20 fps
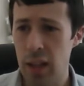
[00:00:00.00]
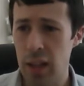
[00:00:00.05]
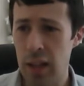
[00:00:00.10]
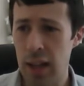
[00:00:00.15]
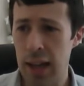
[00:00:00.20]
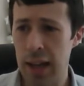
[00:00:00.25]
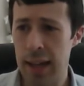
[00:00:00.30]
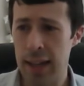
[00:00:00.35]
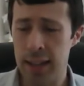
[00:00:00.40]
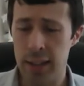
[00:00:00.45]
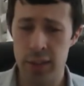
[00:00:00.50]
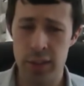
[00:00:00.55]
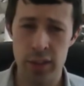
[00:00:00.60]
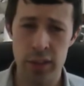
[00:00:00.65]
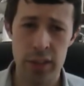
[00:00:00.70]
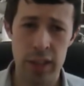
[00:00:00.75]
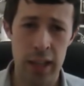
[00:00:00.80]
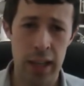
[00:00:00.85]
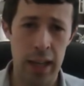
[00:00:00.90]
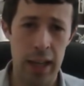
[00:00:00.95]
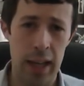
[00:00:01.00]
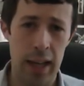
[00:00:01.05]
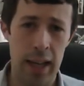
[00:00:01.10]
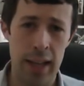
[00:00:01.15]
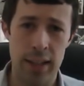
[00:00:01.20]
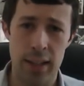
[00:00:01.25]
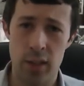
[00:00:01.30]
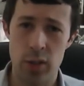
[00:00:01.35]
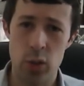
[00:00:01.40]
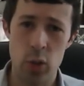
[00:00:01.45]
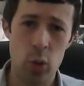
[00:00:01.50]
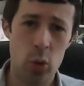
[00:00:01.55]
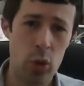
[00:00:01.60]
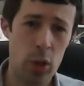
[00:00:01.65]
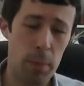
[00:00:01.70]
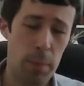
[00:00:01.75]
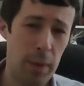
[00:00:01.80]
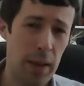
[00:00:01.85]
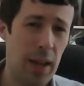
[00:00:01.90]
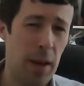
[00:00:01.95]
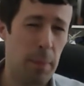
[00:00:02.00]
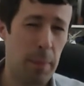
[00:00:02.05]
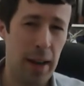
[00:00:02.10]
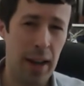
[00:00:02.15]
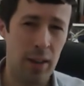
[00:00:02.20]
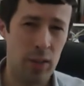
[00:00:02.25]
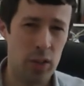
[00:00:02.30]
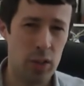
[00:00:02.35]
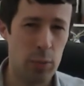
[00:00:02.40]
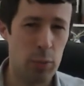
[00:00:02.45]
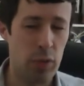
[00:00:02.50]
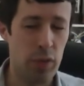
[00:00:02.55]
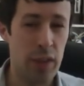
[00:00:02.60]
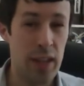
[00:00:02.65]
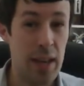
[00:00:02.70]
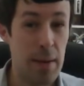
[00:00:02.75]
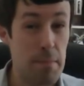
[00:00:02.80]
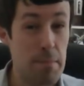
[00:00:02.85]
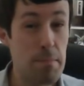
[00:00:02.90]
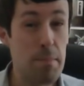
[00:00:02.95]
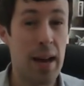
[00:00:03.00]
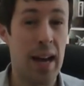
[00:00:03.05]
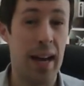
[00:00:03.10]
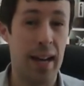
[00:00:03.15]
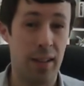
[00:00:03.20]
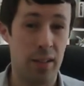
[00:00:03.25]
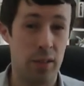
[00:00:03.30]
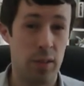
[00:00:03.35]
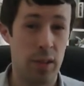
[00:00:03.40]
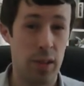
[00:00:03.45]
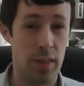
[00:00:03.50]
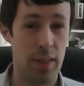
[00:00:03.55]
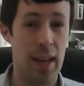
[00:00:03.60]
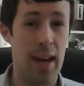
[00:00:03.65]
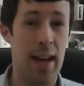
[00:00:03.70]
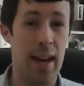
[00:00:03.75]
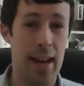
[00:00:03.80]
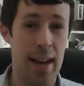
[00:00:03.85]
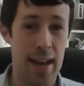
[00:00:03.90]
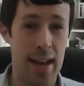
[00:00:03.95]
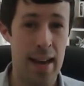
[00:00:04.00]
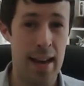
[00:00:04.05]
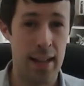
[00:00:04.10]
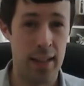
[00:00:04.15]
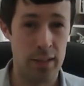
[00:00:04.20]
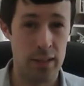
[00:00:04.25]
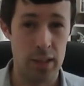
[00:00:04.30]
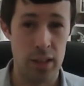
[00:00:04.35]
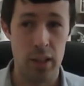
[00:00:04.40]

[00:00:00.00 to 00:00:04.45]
and I'll talk a bit about some of the impact that that had